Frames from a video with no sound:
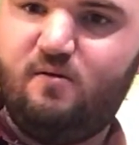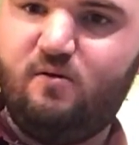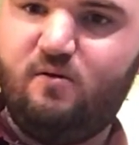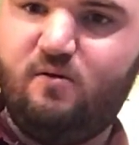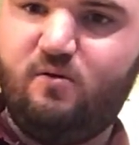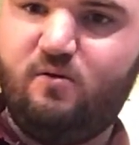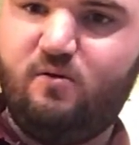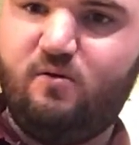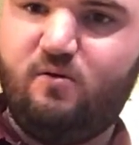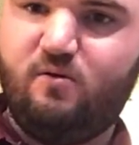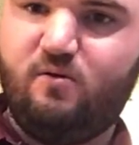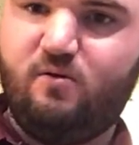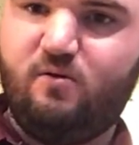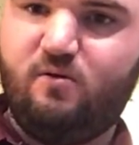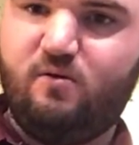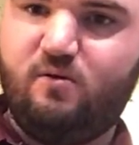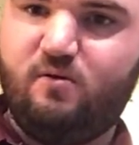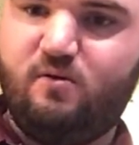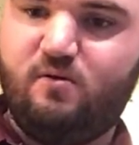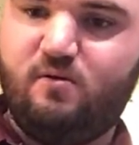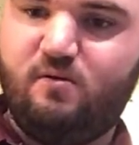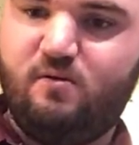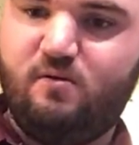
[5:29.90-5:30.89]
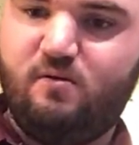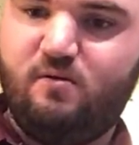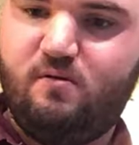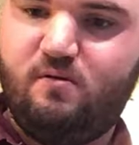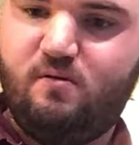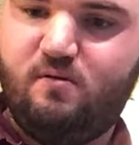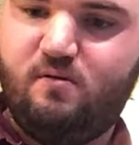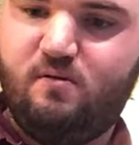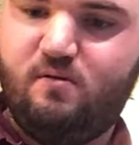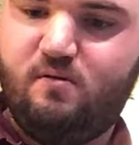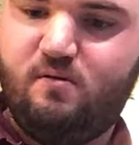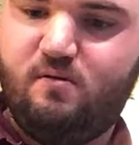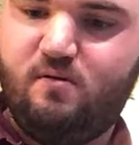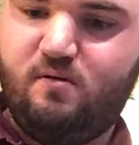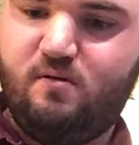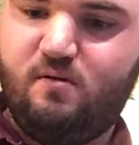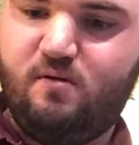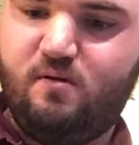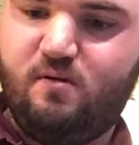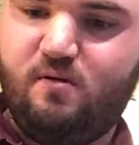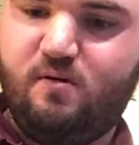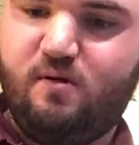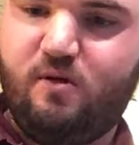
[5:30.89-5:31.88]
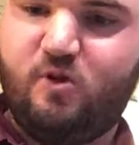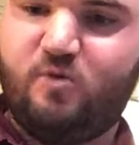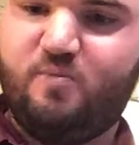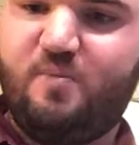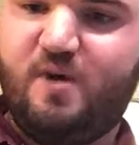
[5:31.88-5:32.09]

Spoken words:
Ooh. Those